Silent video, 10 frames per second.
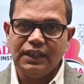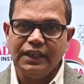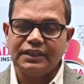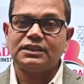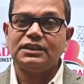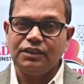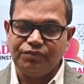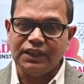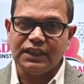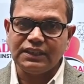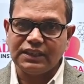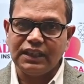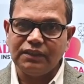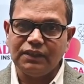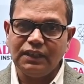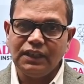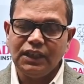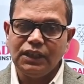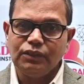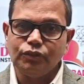its difficulty level.
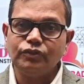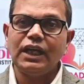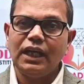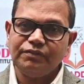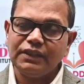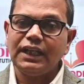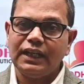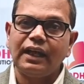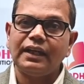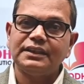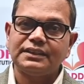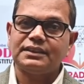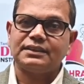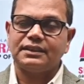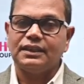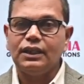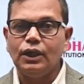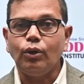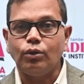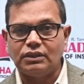We would have an analysis
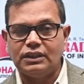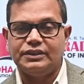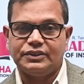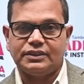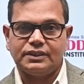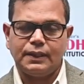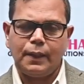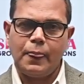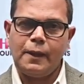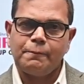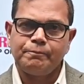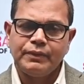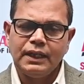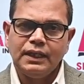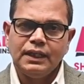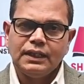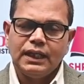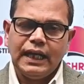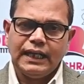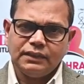on these.
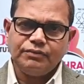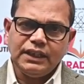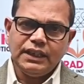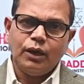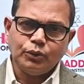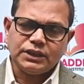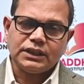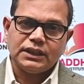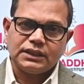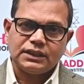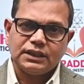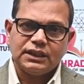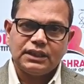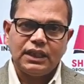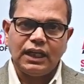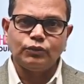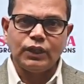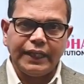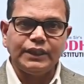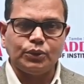At the very outset, I would
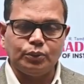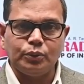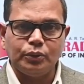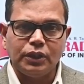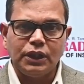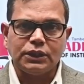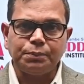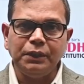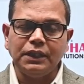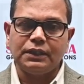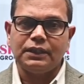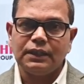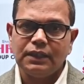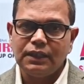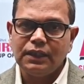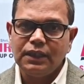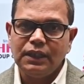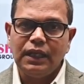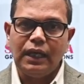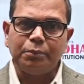like to speak
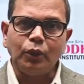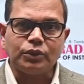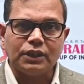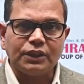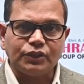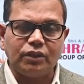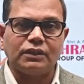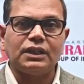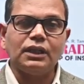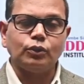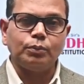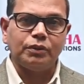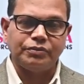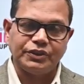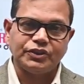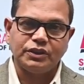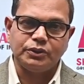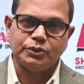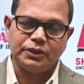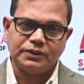about Shraddha group of
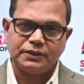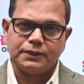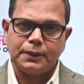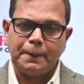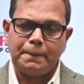institutions.